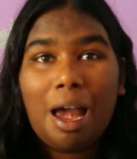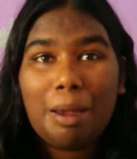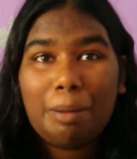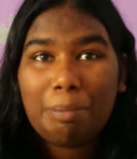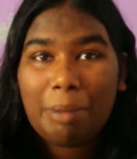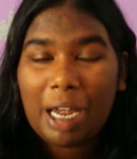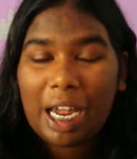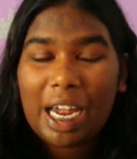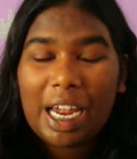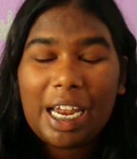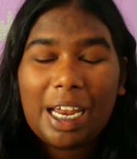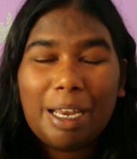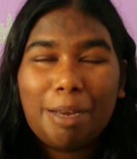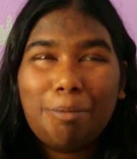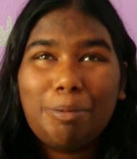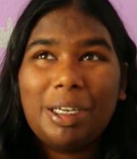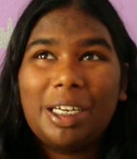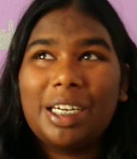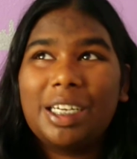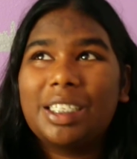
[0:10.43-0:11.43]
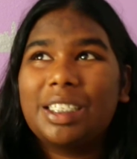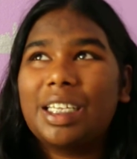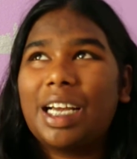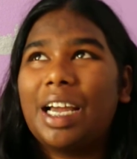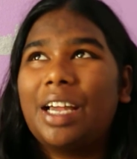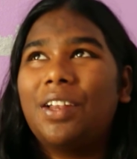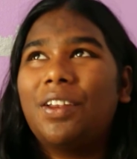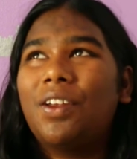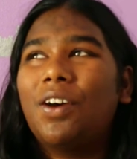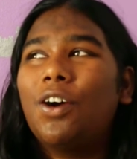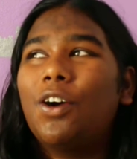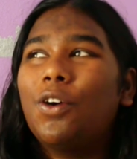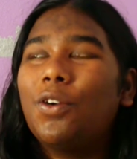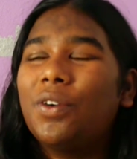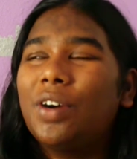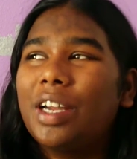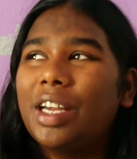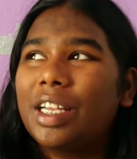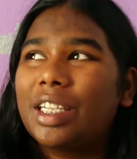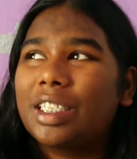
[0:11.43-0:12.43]
pay because I
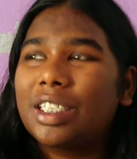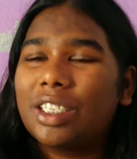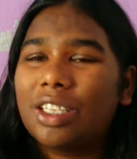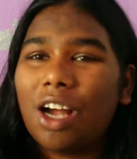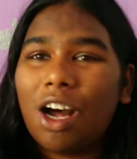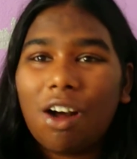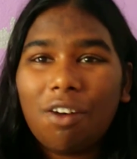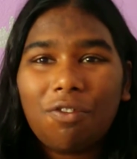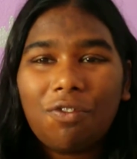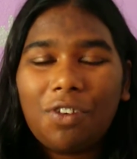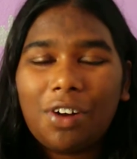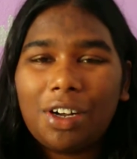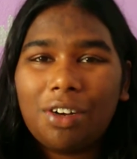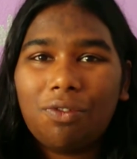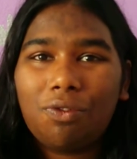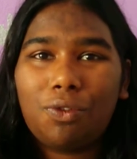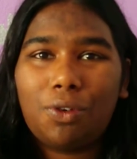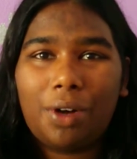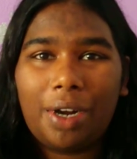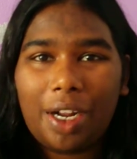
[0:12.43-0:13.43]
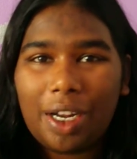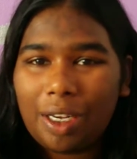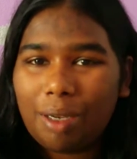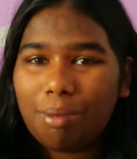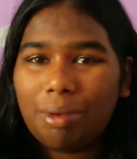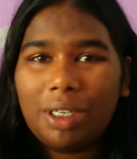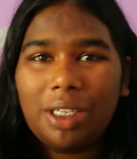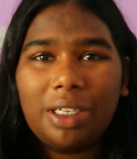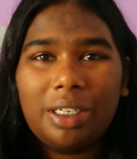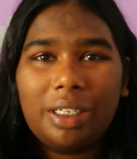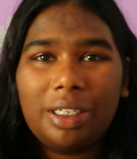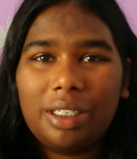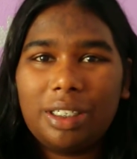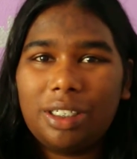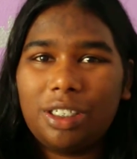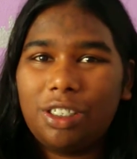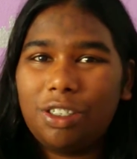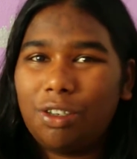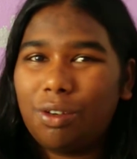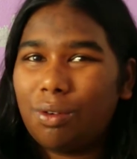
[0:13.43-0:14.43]
know it's not fun for anybody
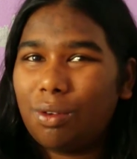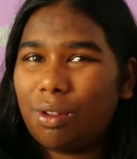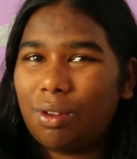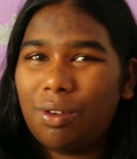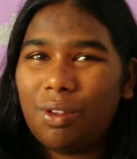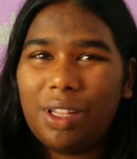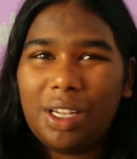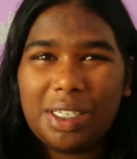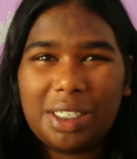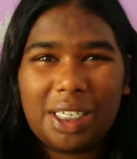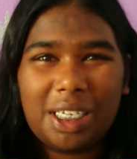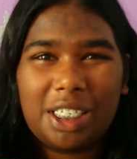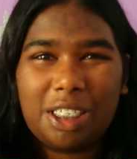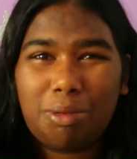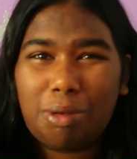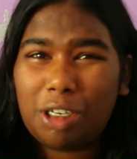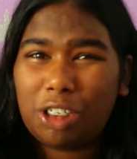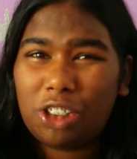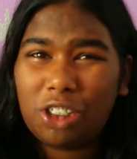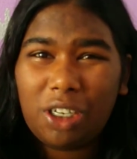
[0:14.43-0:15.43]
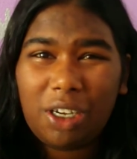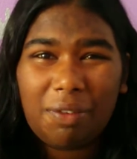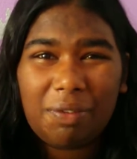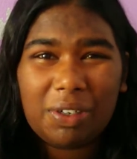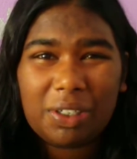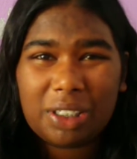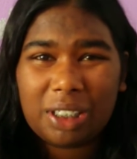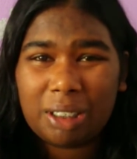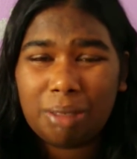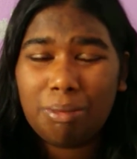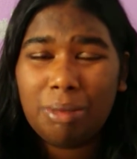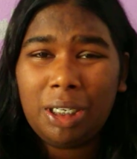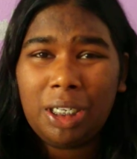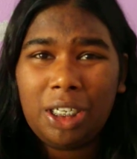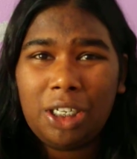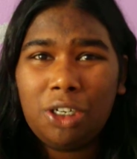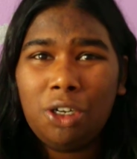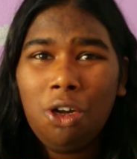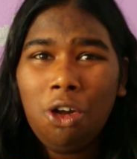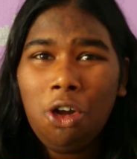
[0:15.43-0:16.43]
to go through this, especially if you're
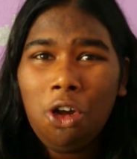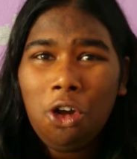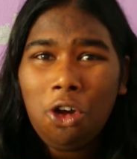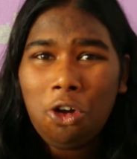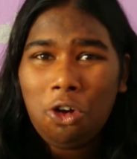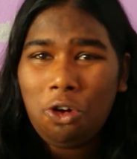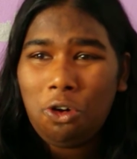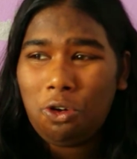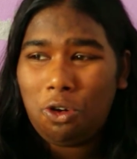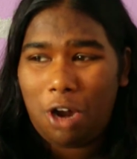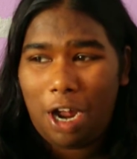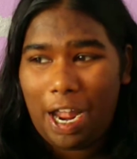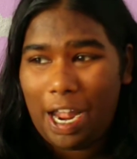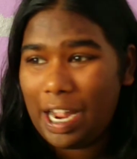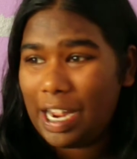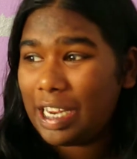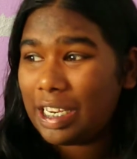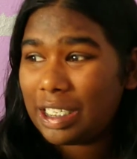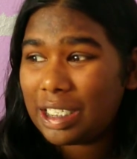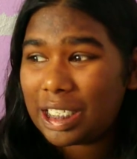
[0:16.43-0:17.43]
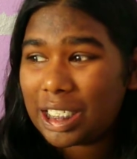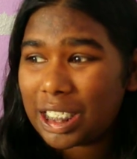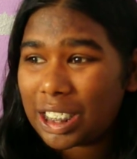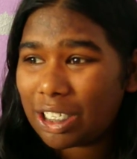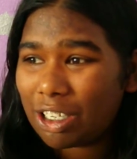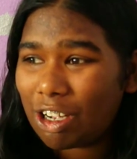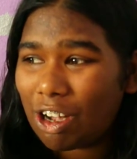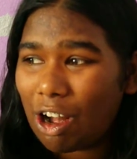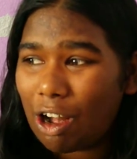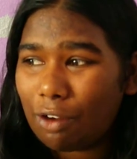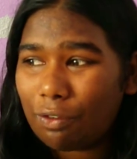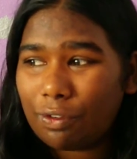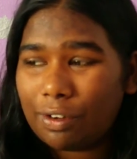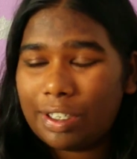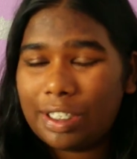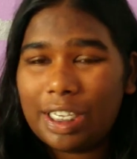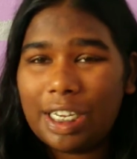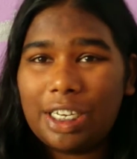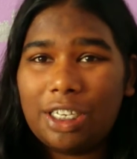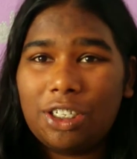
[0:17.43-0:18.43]
somebody who hates
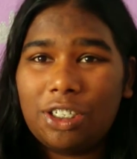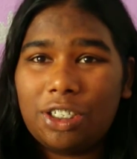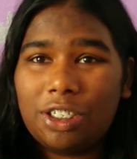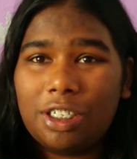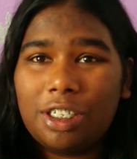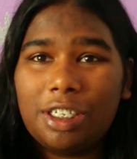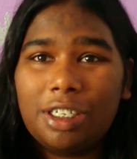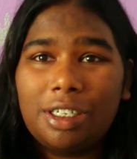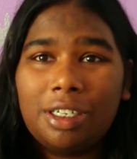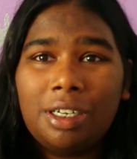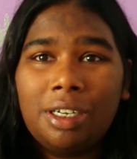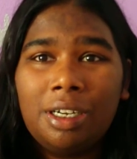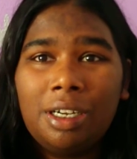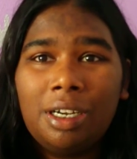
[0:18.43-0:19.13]
confrontation.